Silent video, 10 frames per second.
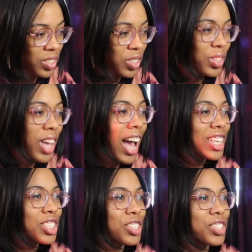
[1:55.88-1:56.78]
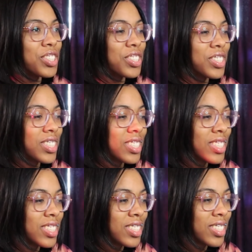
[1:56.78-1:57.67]
So Taiju.
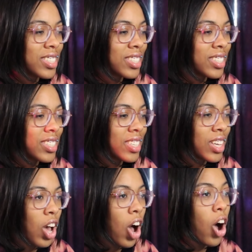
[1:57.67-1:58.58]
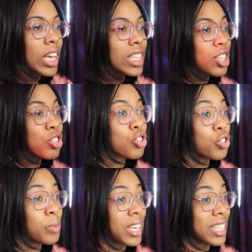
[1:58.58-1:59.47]
Oh, he's
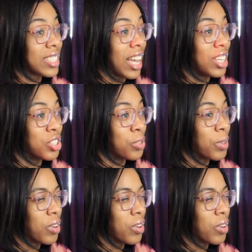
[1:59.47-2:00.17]
assuming it's Taiju.